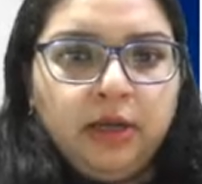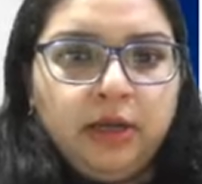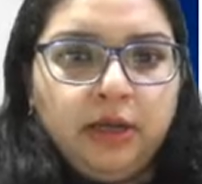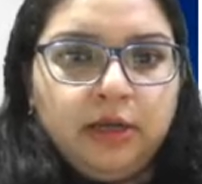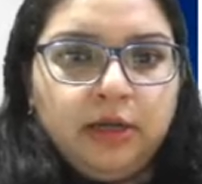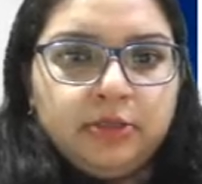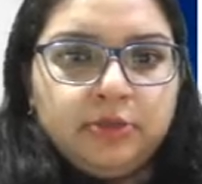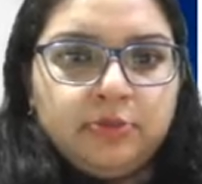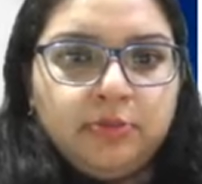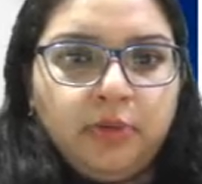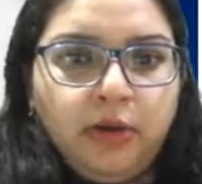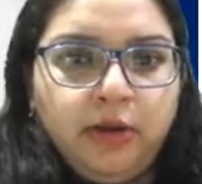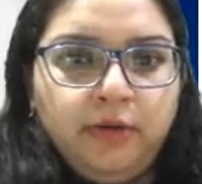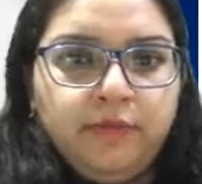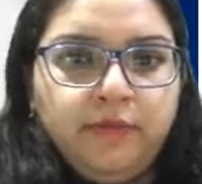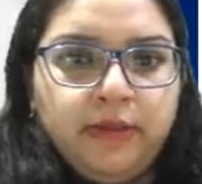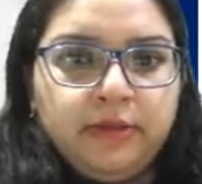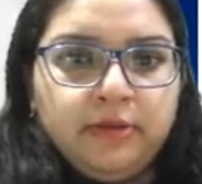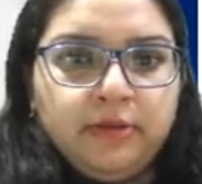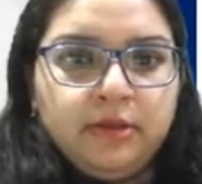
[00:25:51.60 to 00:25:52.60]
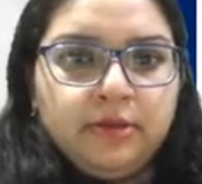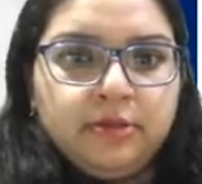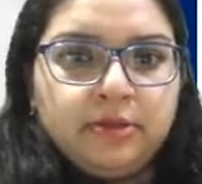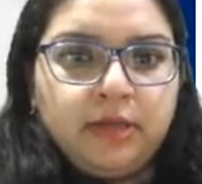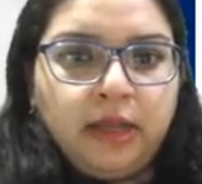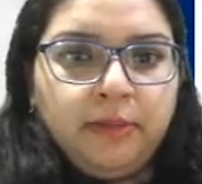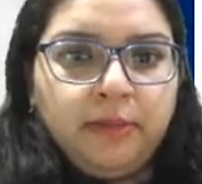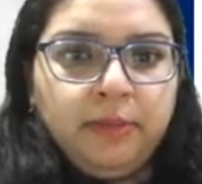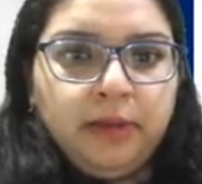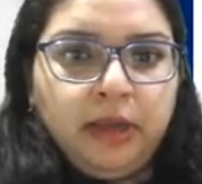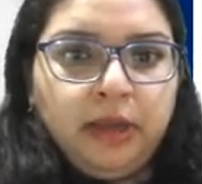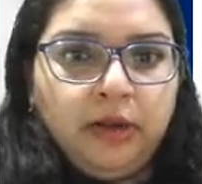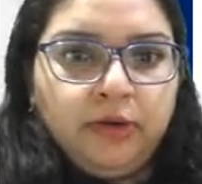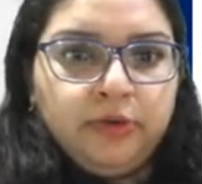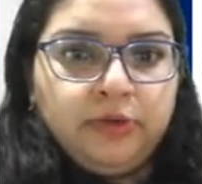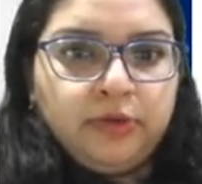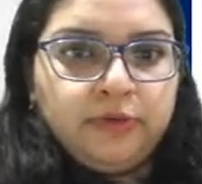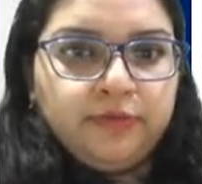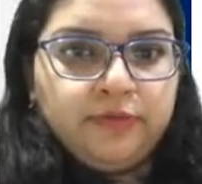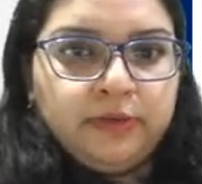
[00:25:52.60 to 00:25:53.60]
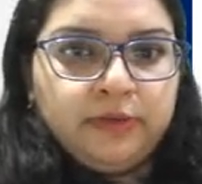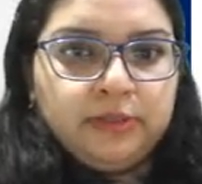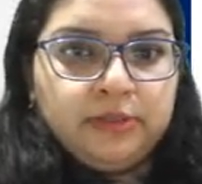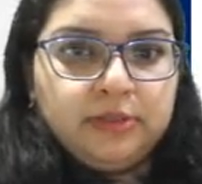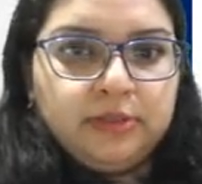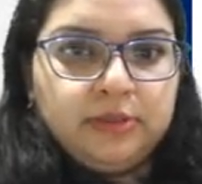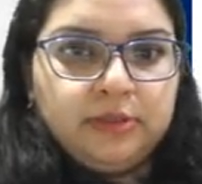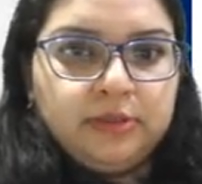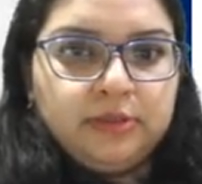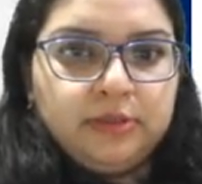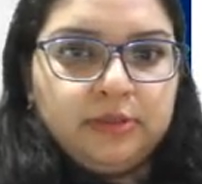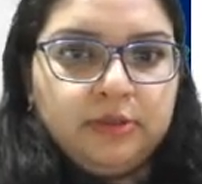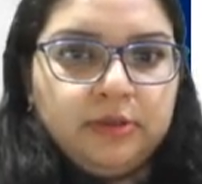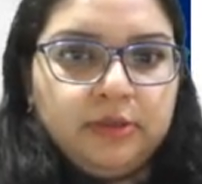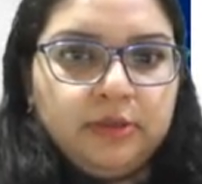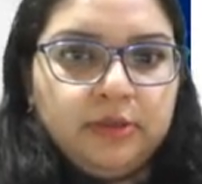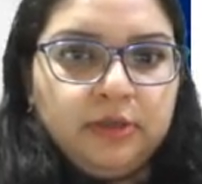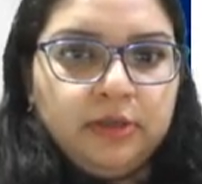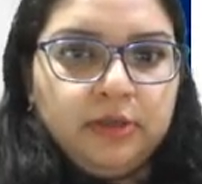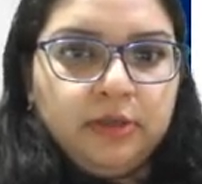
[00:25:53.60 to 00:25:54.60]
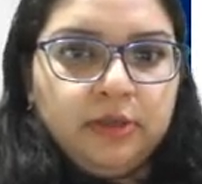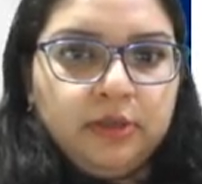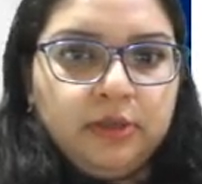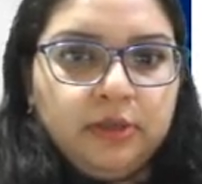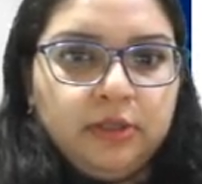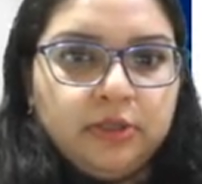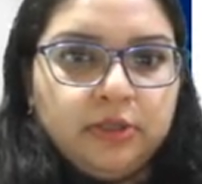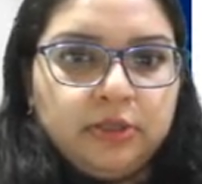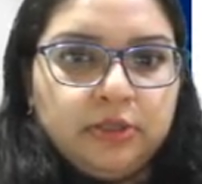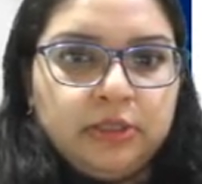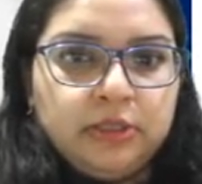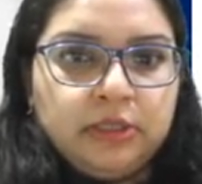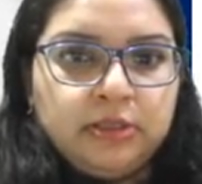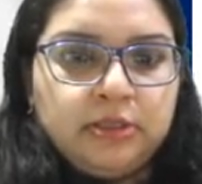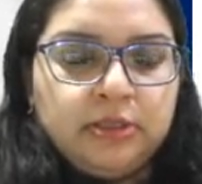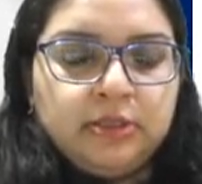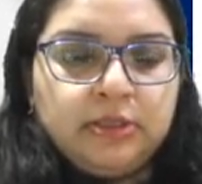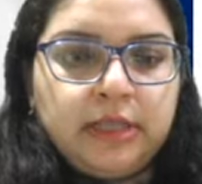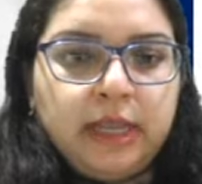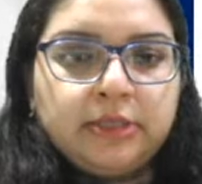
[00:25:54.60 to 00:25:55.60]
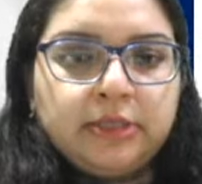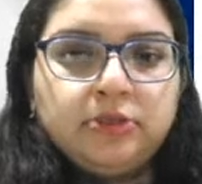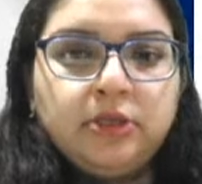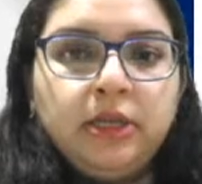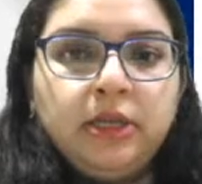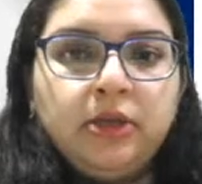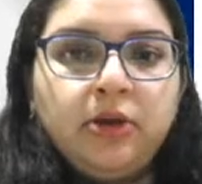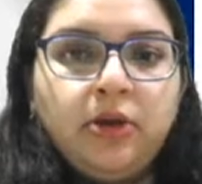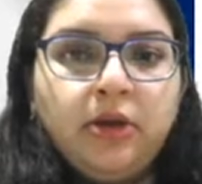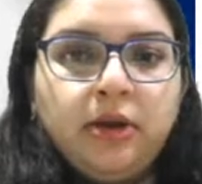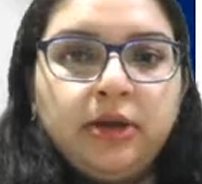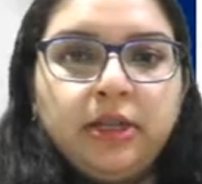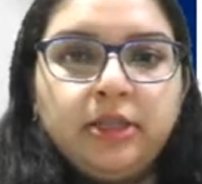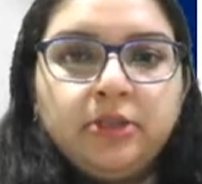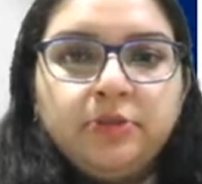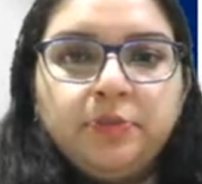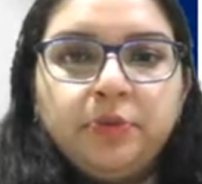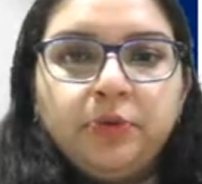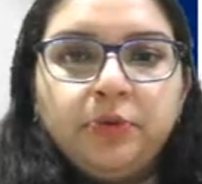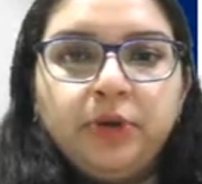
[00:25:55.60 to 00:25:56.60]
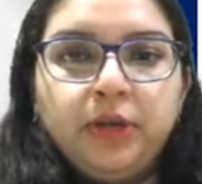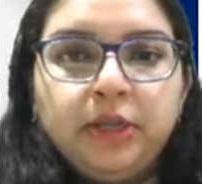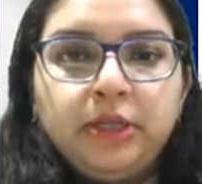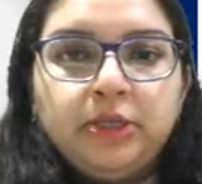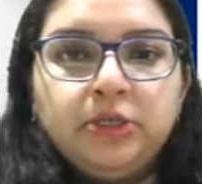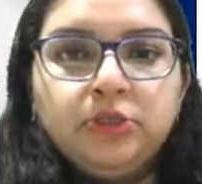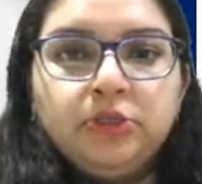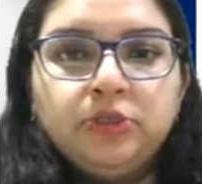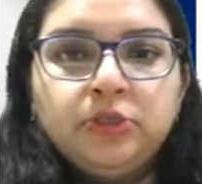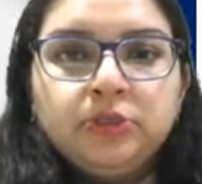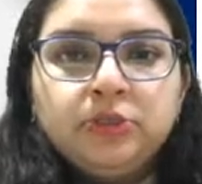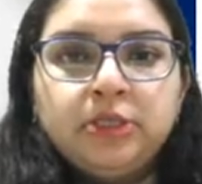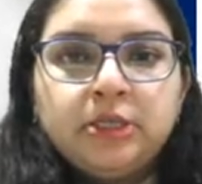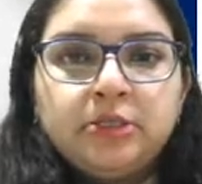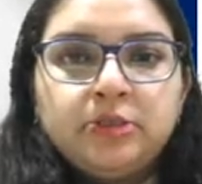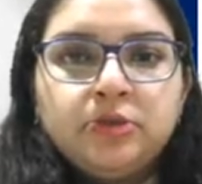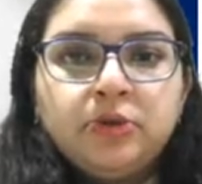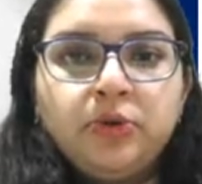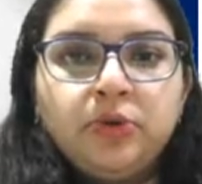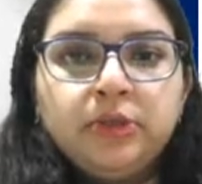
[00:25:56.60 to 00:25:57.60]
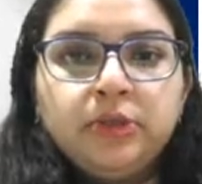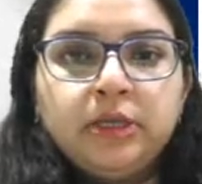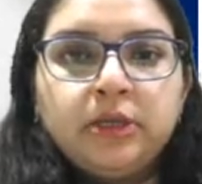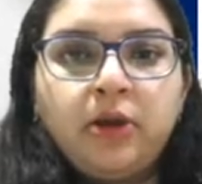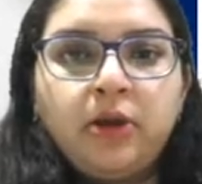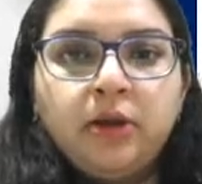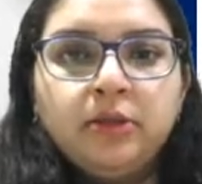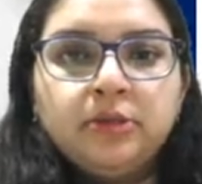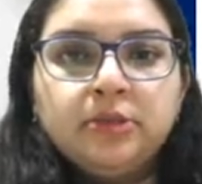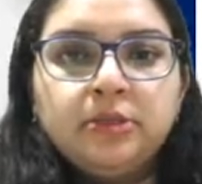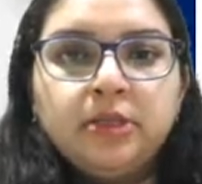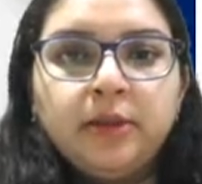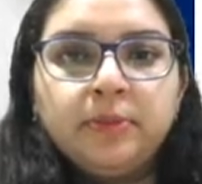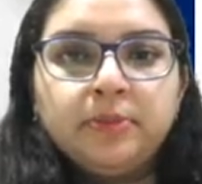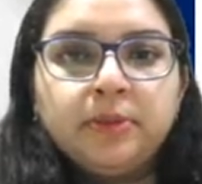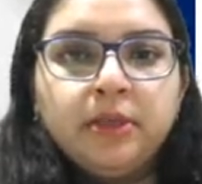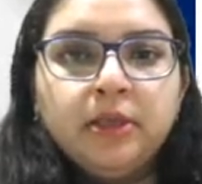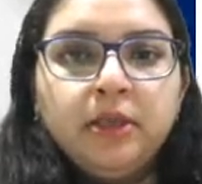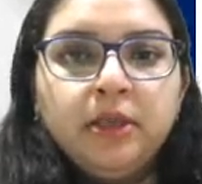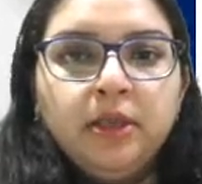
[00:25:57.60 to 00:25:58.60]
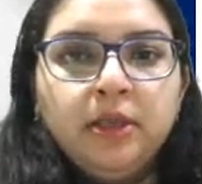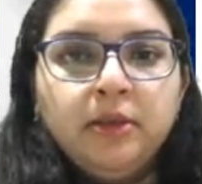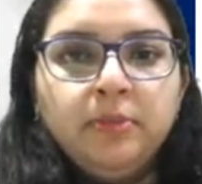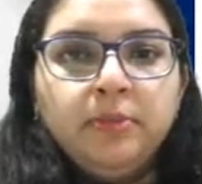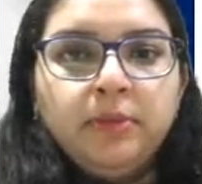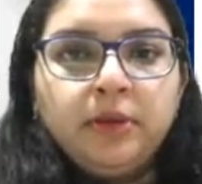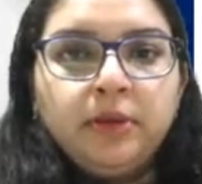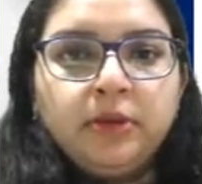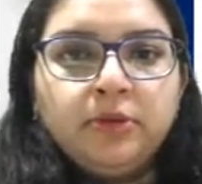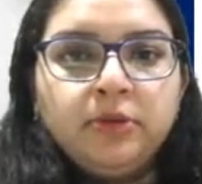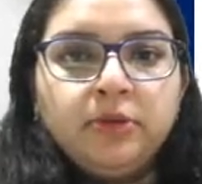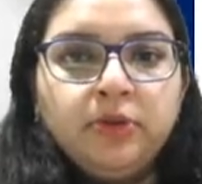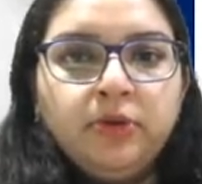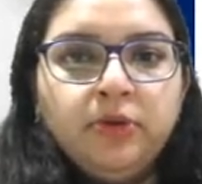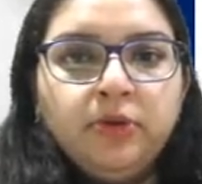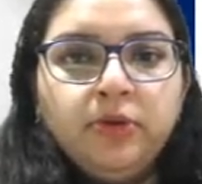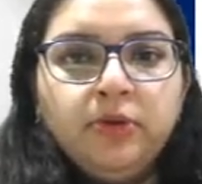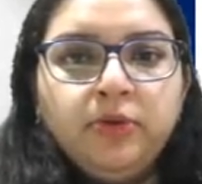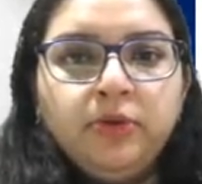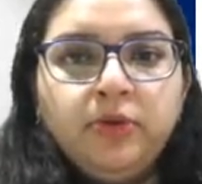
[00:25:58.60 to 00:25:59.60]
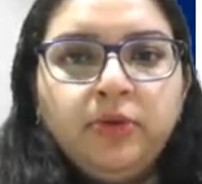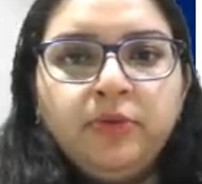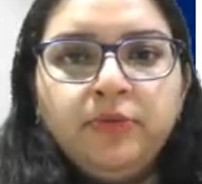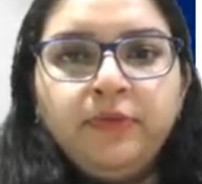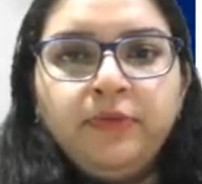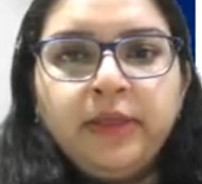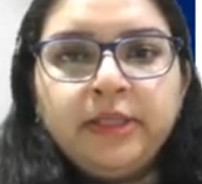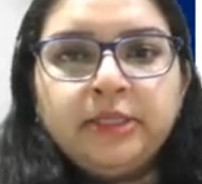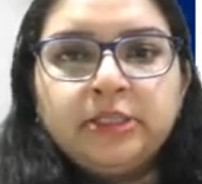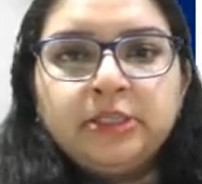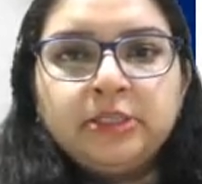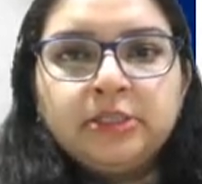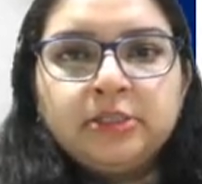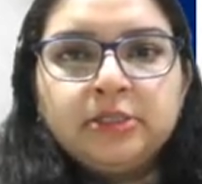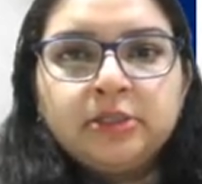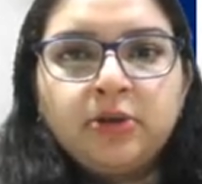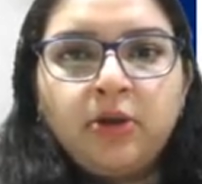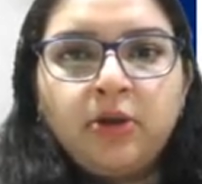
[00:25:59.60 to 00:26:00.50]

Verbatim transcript: Uh, small vessels coming out of it. So this is actually called as pruning. You should just know the concept, because you don't know which